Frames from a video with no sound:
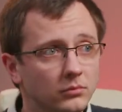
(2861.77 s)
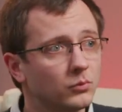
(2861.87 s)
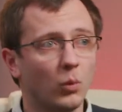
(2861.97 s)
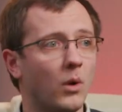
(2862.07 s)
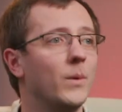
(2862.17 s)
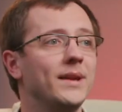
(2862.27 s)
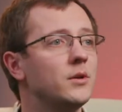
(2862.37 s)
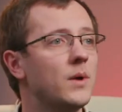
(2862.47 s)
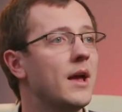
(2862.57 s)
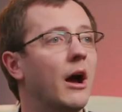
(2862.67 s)
what we do
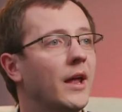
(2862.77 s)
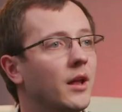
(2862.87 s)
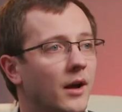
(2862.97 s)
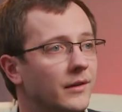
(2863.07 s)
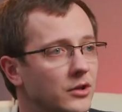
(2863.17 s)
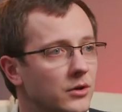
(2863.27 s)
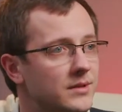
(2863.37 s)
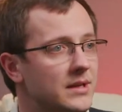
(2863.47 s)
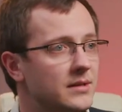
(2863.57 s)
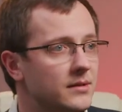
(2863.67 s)
here, I use
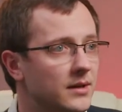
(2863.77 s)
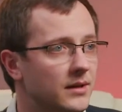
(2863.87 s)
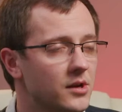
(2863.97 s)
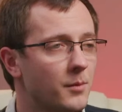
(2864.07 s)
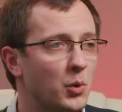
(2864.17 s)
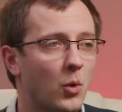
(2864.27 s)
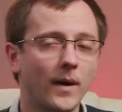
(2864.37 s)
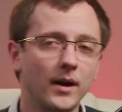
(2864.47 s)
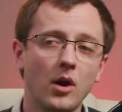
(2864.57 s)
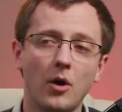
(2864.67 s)
this as an example quite
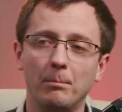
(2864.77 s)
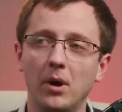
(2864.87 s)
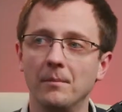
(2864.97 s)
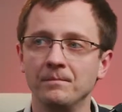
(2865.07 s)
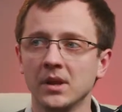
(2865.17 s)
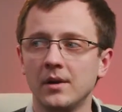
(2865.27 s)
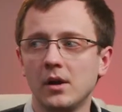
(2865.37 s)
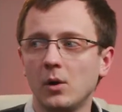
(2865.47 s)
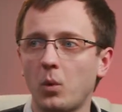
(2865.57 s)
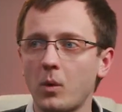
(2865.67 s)
a lot, but
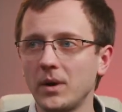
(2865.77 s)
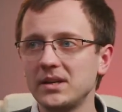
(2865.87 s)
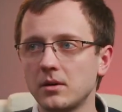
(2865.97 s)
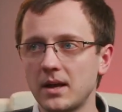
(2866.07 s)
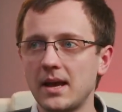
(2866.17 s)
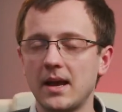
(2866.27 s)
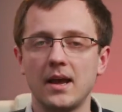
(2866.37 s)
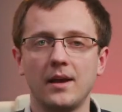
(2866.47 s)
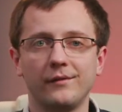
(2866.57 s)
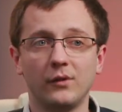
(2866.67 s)
what we do
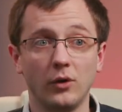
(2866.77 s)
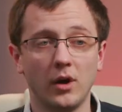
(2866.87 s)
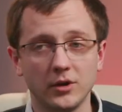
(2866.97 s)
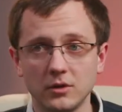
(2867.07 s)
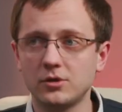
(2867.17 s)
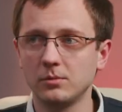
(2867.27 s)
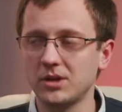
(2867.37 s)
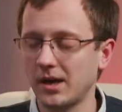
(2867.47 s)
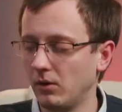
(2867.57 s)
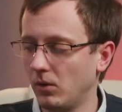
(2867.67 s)
here on our YouTube
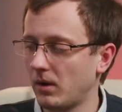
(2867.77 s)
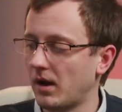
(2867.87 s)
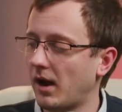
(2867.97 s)
channel,